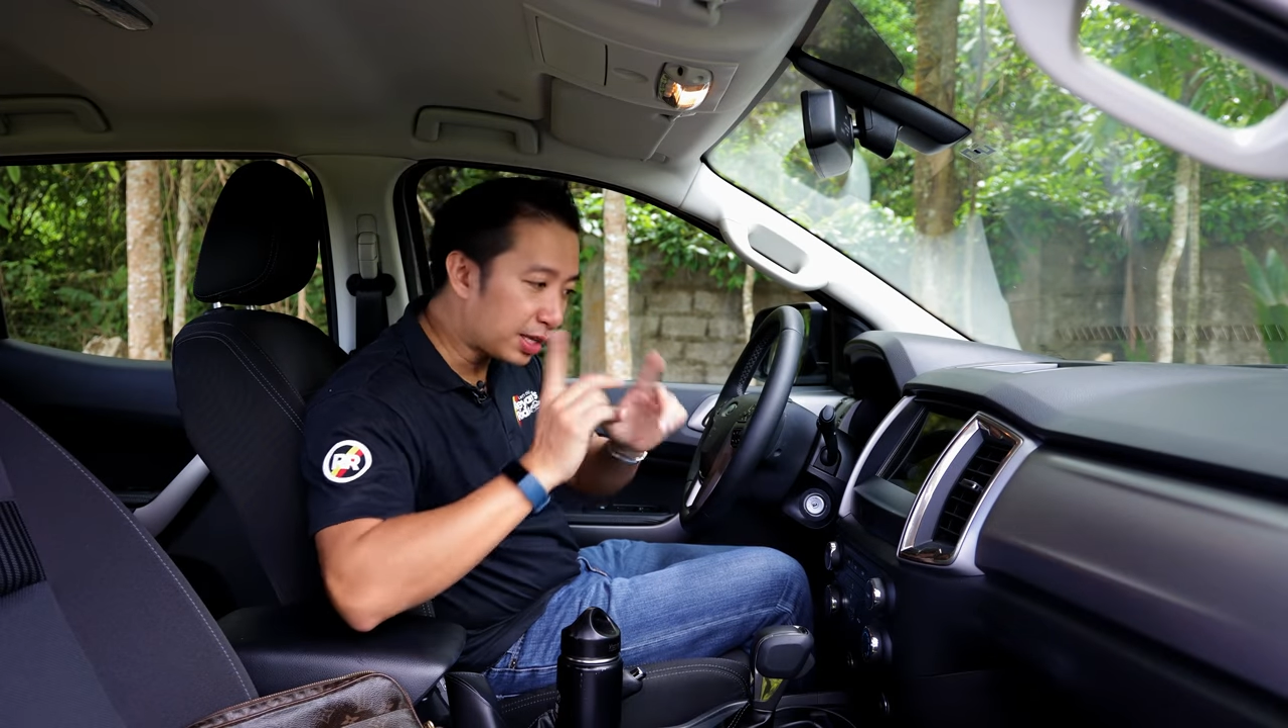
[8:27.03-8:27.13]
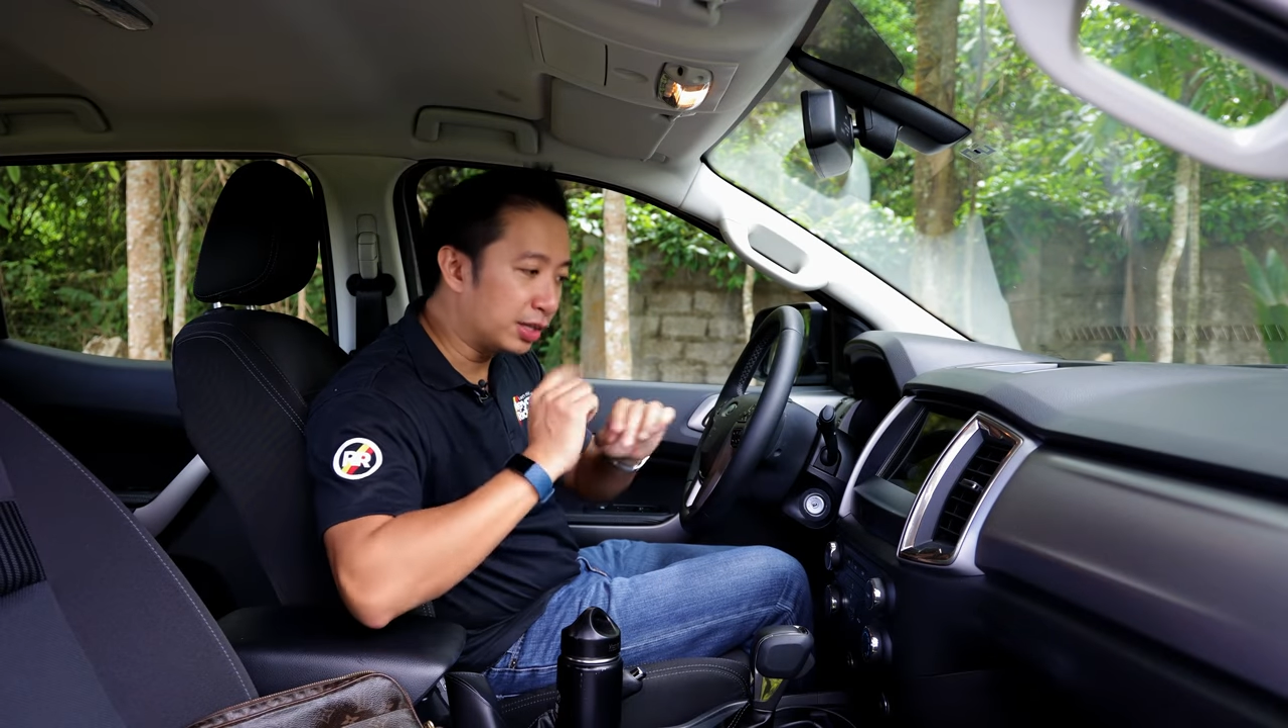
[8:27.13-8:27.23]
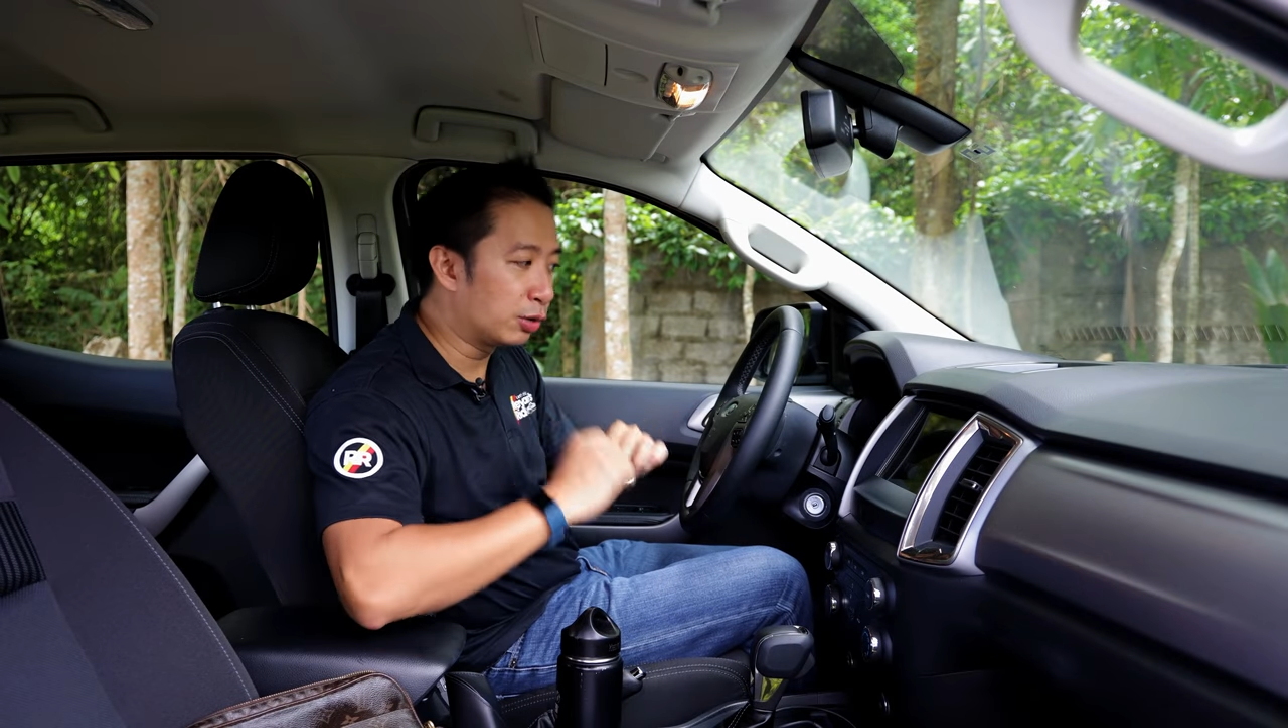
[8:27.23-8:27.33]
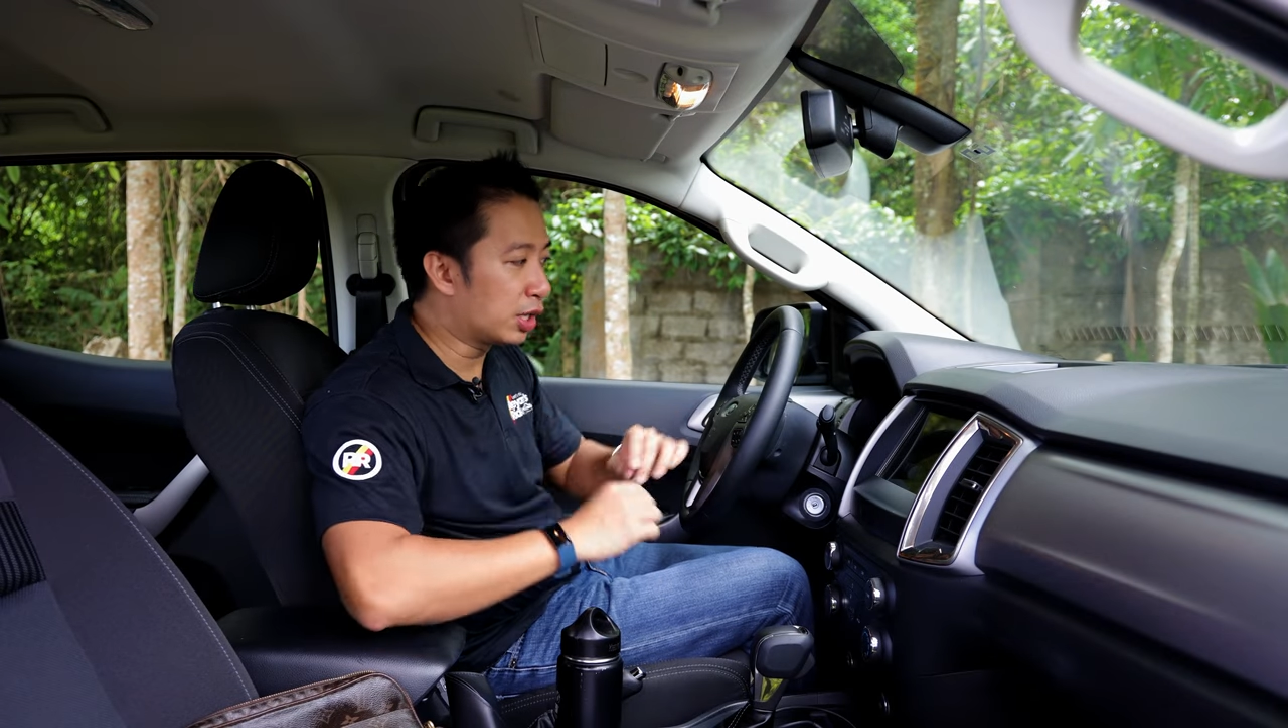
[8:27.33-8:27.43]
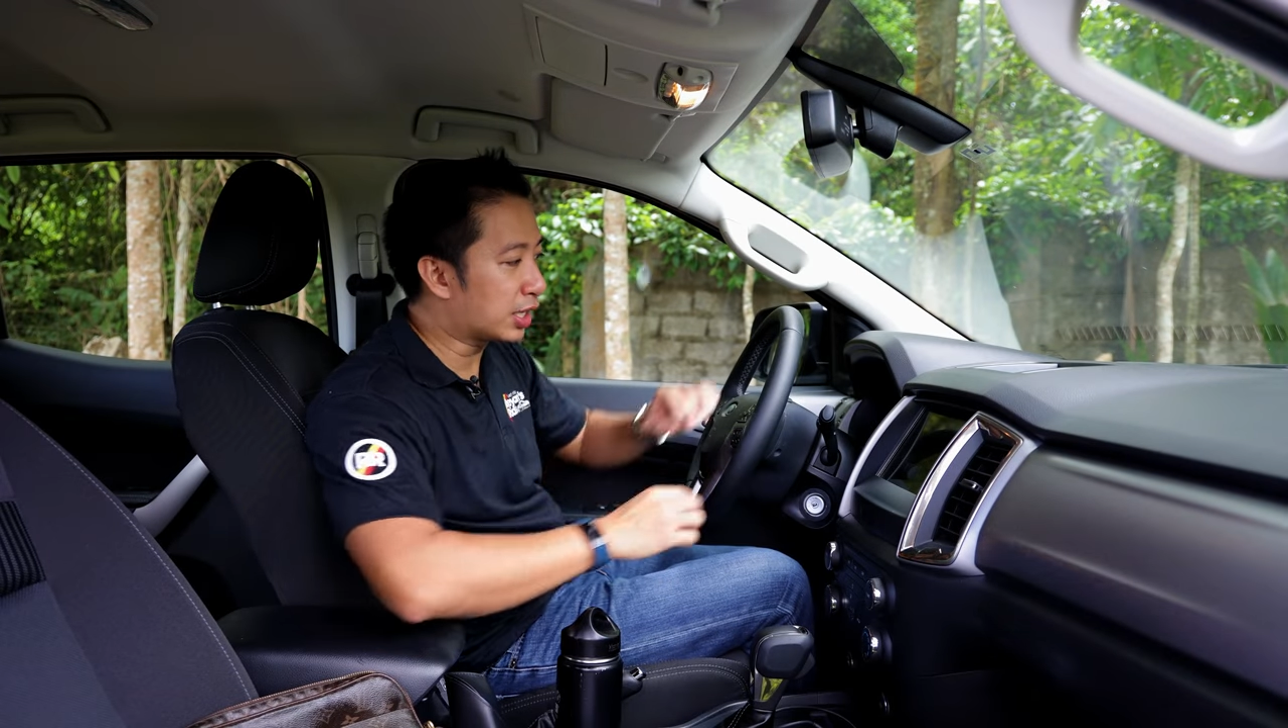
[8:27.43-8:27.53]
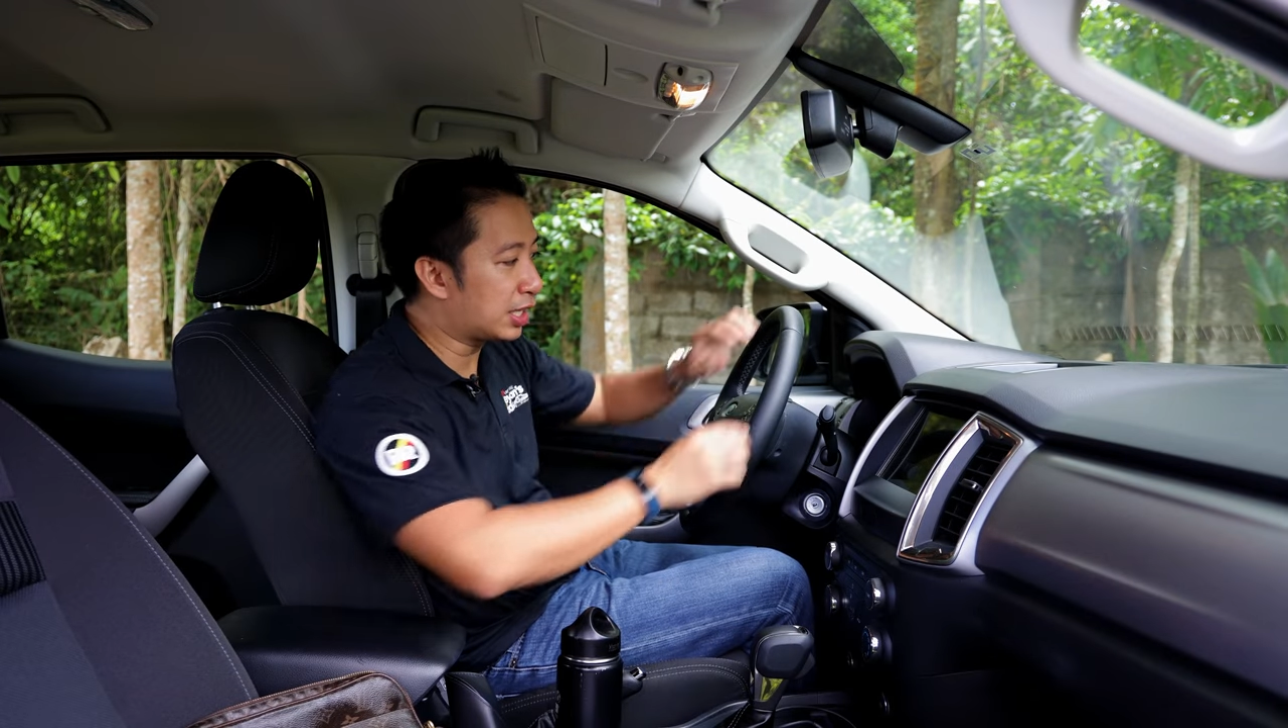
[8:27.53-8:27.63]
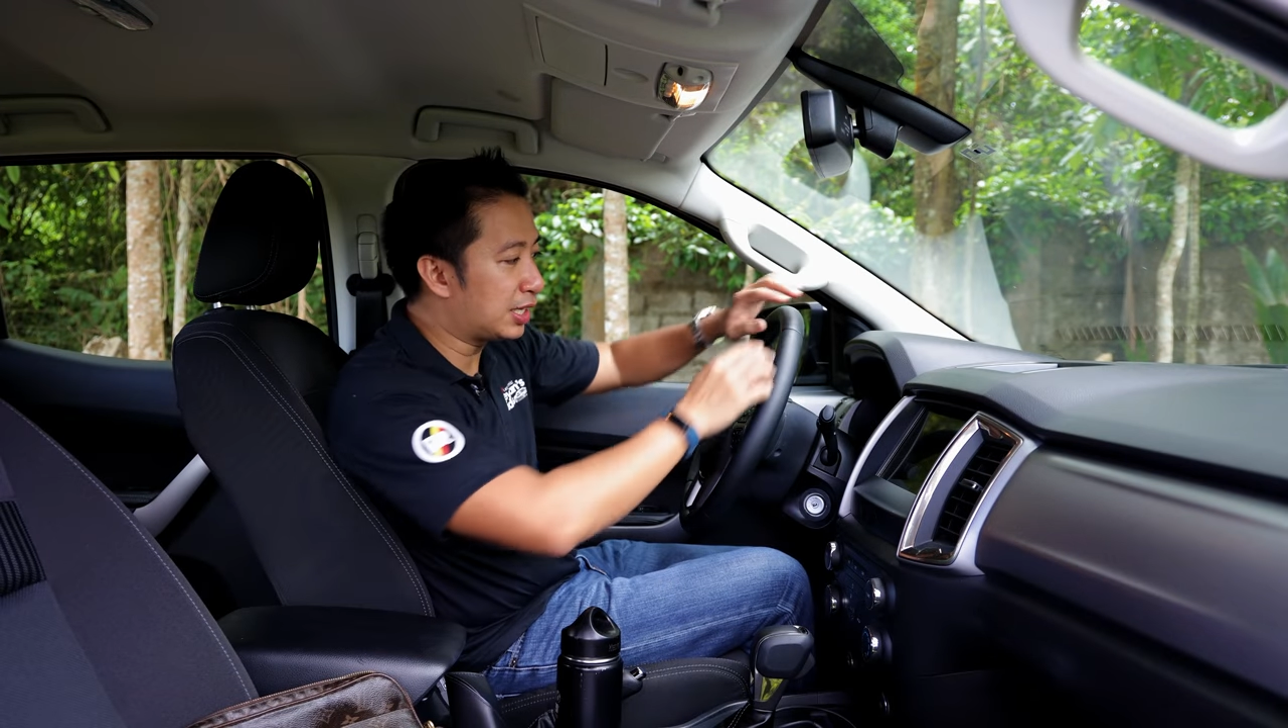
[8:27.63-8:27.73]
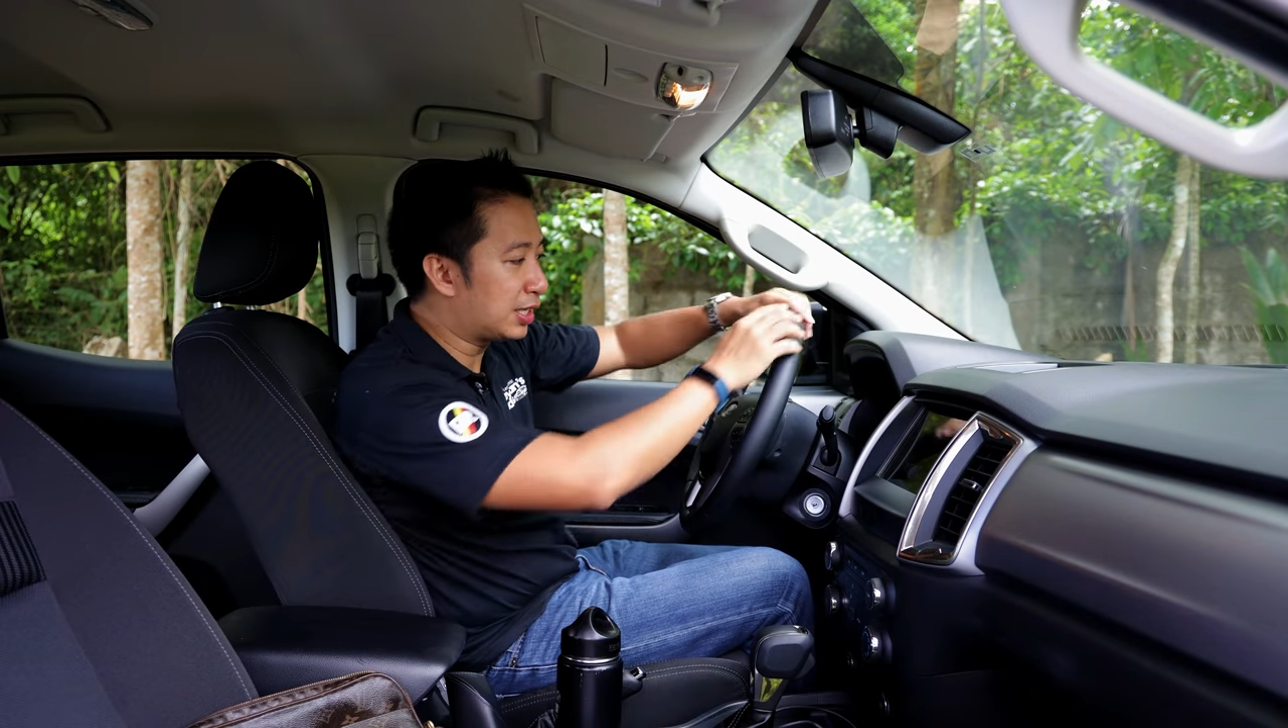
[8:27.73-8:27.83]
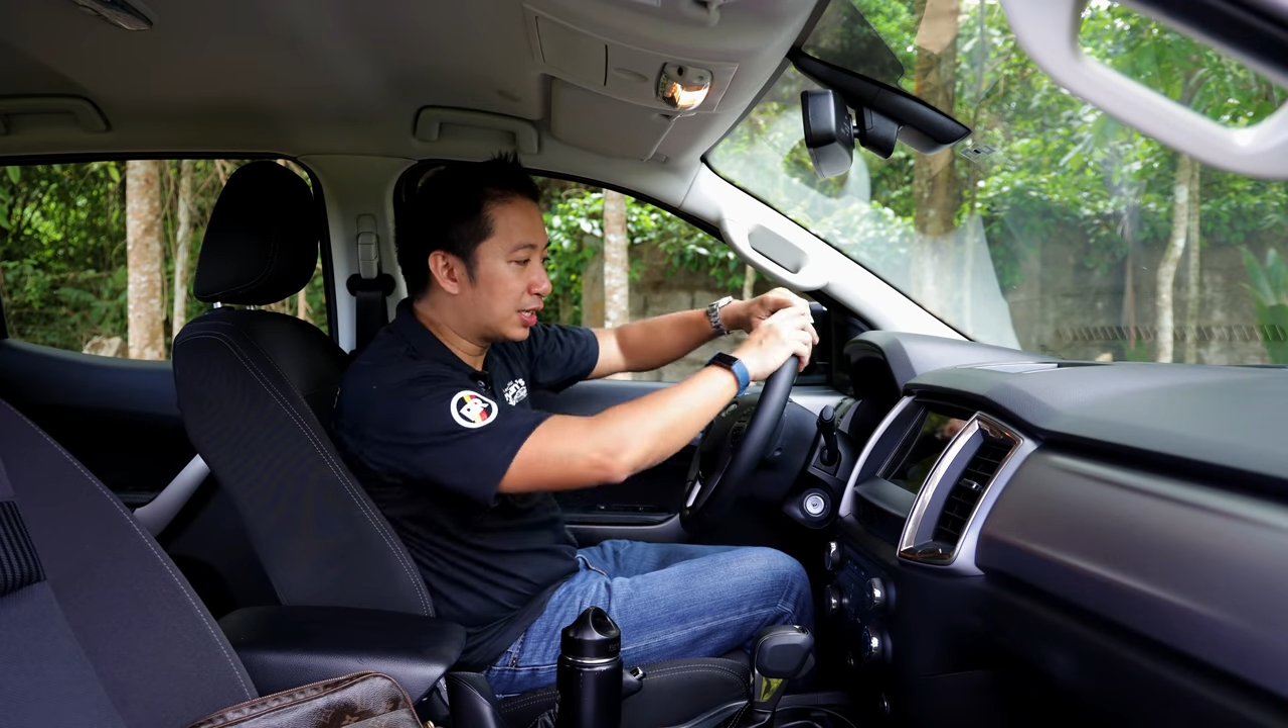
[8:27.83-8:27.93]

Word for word: Now, luckily,